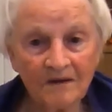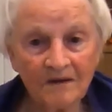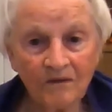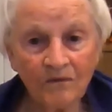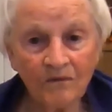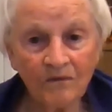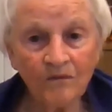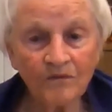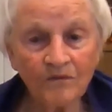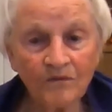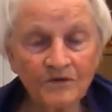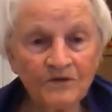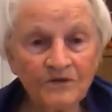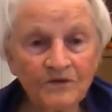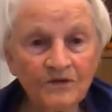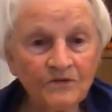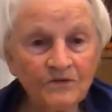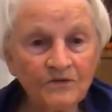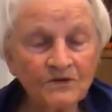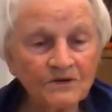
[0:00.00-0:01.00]
all the
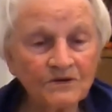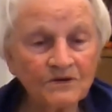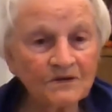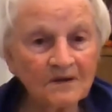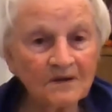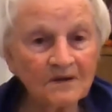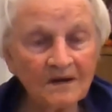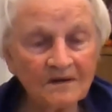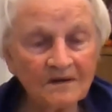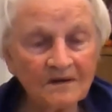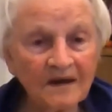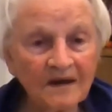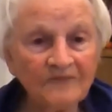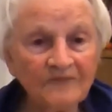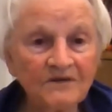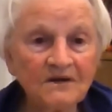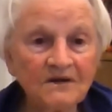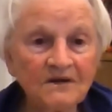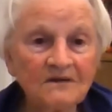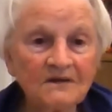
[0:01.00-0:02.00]
news and
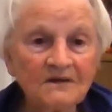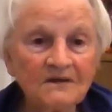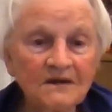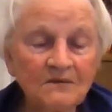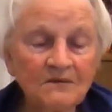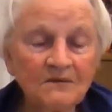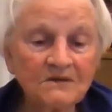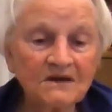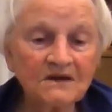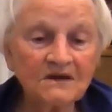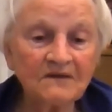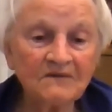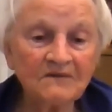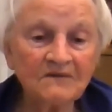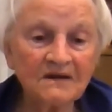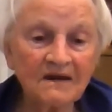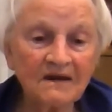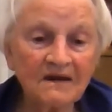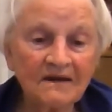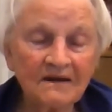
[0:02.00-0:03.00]
everything that he was giving
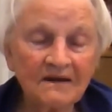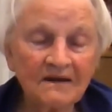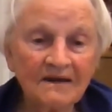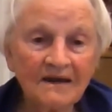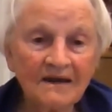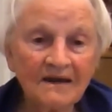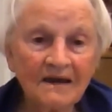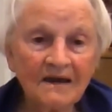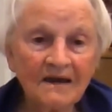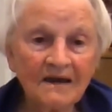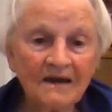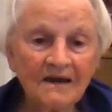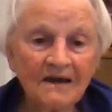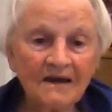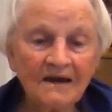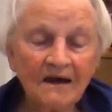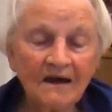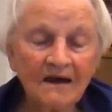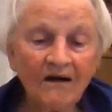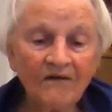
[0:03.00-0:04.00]
there.
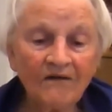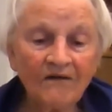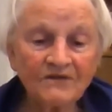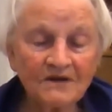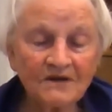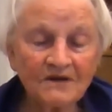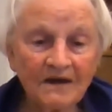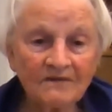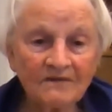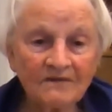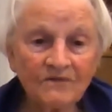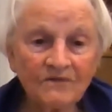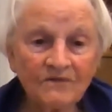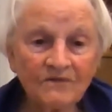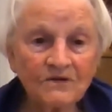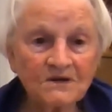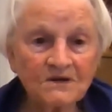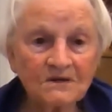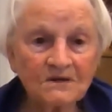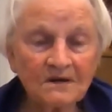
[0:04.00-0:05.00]
After that, of course,
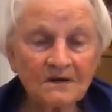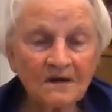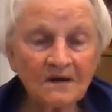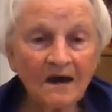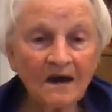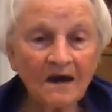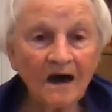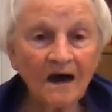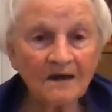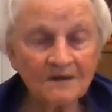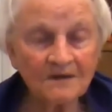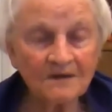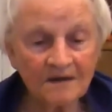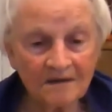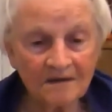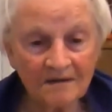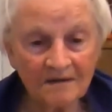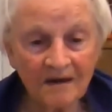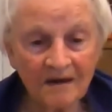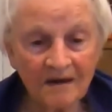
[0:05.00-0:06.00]
I did
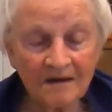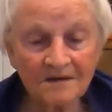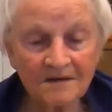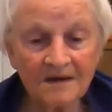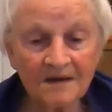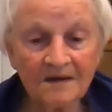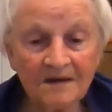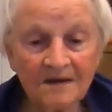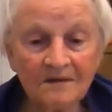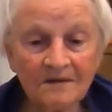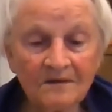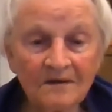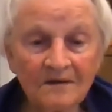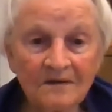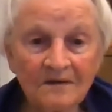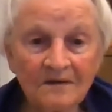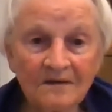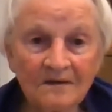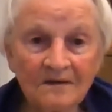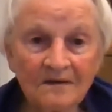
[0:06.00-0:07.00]
as
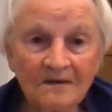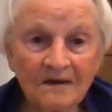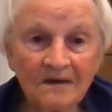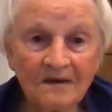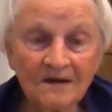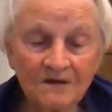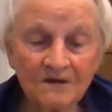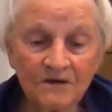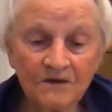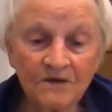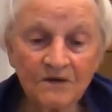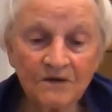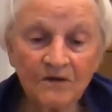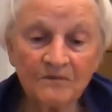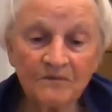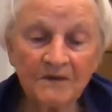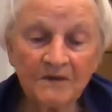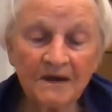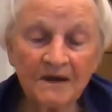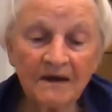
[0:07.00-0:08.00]
he told
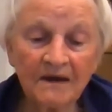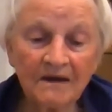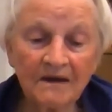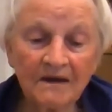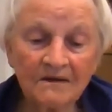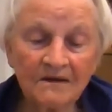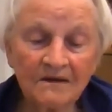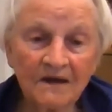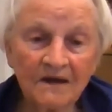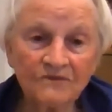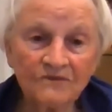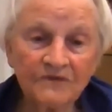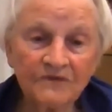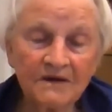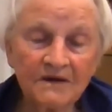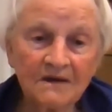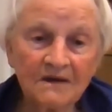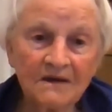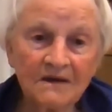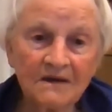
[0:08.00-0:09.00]
me and read
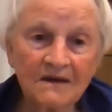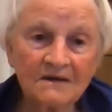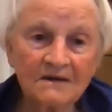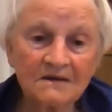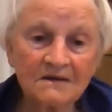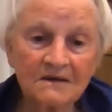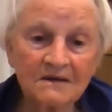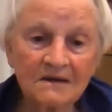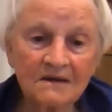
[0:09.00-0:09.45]
the letters.